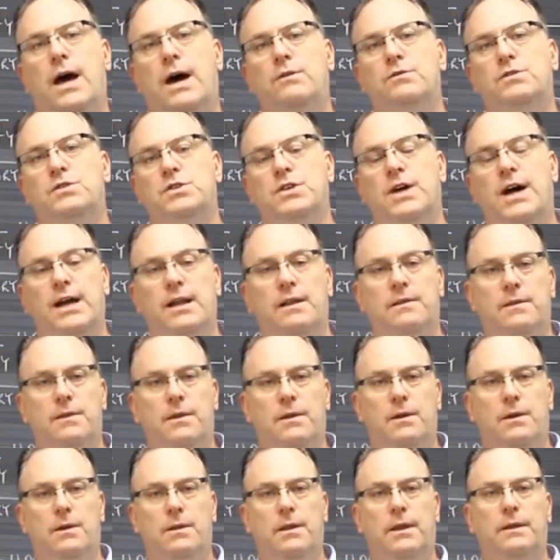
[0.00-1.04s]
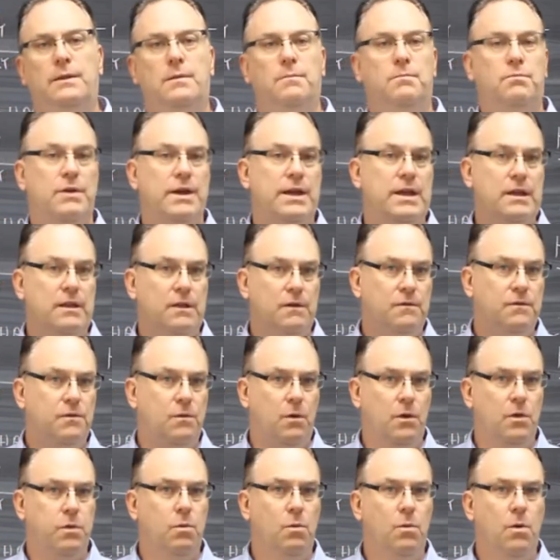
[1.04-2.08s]
outside of the, like breaking the
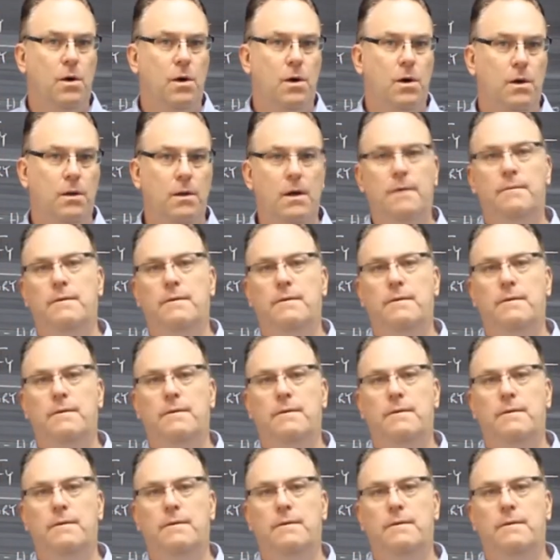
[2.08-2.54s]
fourth wall